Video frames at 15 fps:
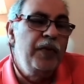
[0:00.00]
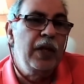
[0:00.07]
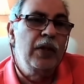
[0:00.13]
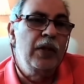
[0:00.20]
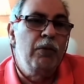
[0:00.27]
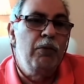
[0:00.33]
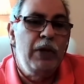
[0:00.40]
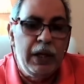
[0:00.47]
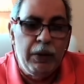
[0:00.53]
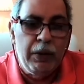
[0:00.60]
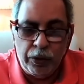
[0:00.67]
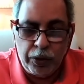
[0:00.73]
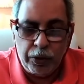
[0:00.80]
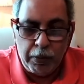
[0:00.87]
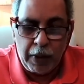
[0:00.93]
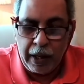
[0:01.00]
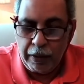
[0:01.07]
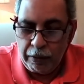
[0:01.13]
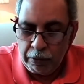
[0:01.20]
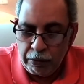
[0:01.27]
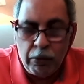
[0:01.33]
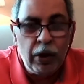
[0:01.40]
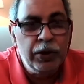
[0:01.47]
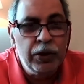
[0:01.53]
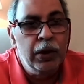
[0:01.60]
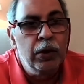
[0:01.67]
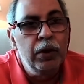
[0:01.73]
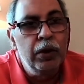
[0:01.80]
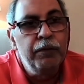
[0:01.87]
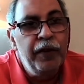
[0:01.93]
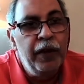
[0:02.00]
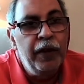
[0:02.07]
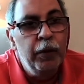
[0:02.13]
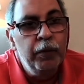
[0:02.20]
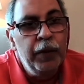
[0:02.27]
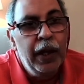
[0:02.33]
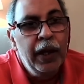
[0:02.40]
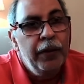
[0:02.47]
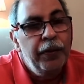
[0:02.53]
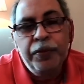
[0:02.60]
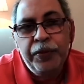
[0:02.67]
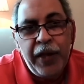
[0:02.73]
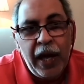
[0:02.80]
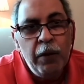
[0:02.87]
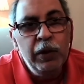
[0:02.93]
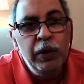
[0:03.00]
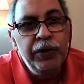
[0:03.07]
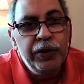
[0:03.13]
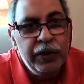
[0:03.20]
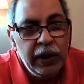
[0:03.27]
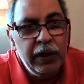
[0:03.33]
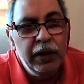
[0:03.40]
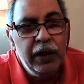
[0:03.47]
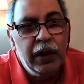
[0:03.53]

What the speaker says: and they really want to watch a good film, they will sit on the